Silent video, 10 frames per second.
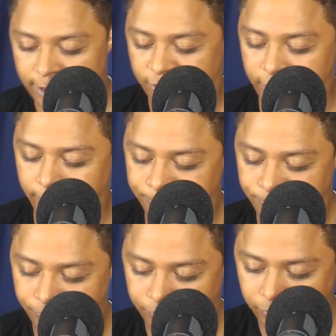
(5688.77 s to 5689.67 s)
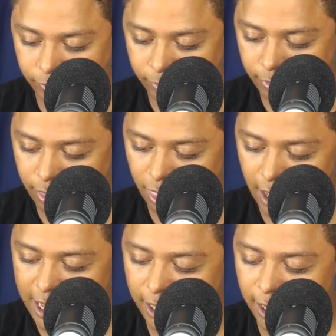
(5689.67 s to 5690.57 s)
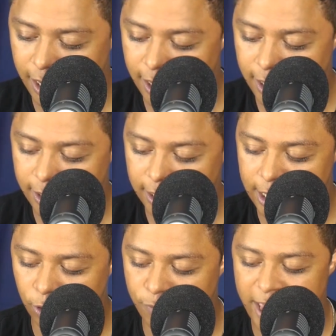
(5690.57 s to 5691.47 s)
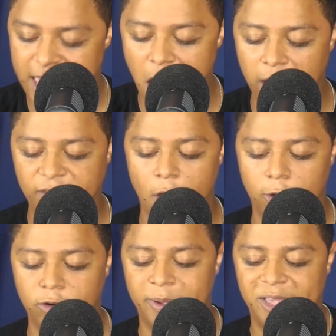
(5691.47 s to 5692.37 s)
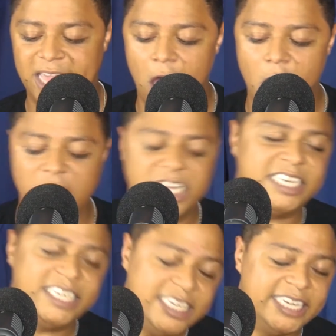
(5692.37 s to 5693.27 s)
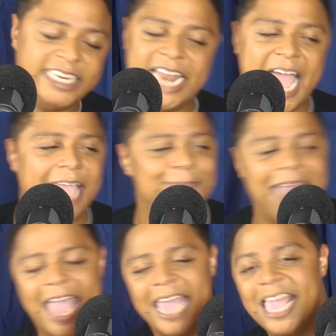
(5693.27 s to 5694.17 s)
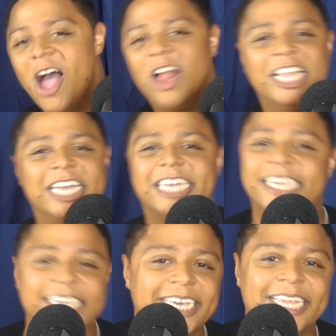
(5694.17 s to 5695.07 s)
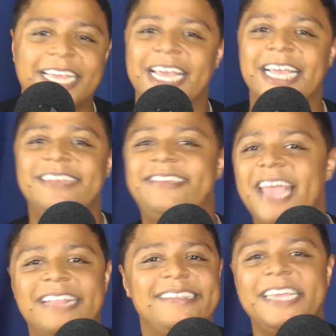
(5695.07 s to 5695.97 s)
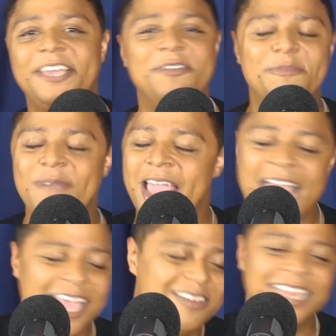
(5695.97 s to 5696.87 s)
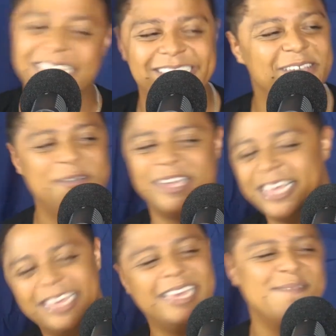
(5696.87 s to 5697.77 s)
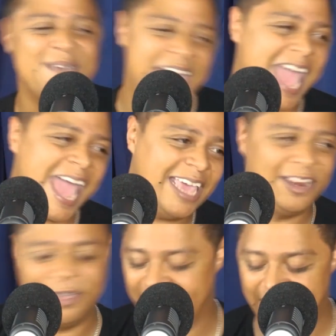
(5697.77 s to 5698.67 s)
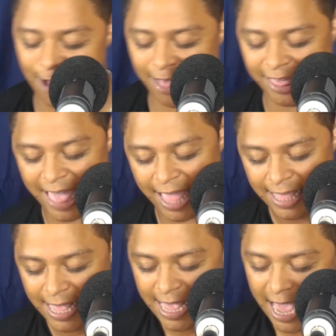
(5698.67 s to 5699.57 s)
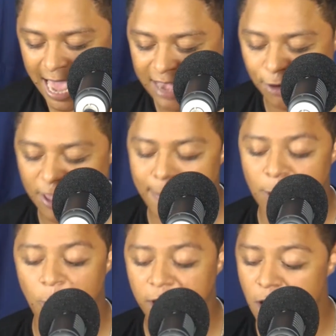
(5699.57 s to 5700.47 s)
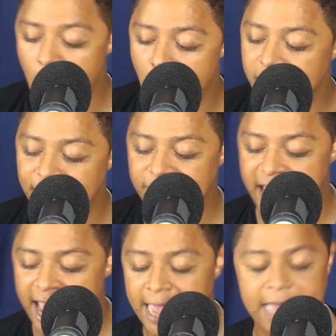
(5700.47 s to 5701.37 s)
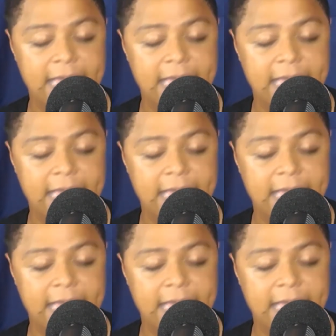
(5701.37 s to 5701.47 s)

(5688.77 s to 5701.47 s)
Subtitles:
So he goes, man, he's talking to me, y'all look good tonight, man. Y'all look good. JT, man, you look so good, man. You know, he's like all like that. And he goes, I've been working hard every day.